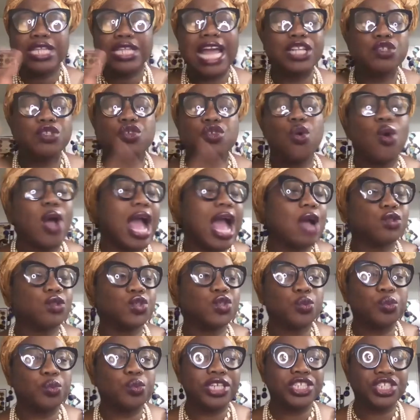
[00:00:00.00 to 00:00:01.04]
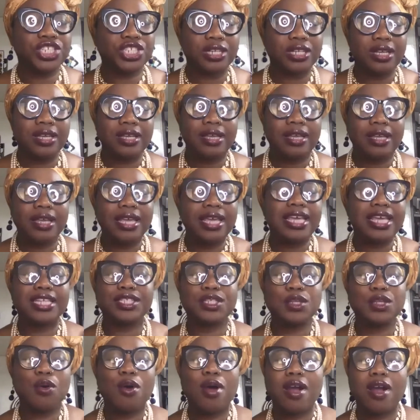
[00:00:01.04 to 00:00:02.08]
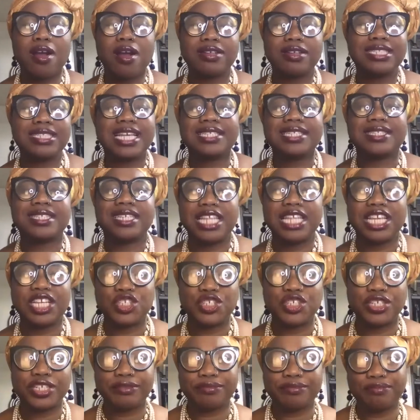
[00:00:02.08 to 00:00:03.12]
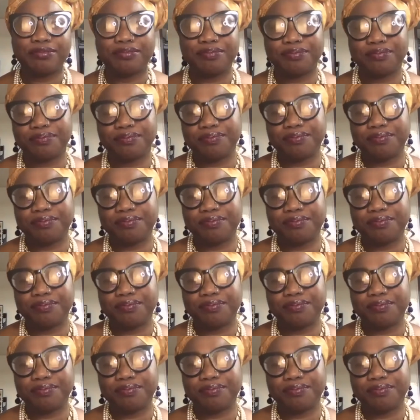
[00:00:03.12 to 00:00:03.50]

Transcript: will not know how to reach his or her destination.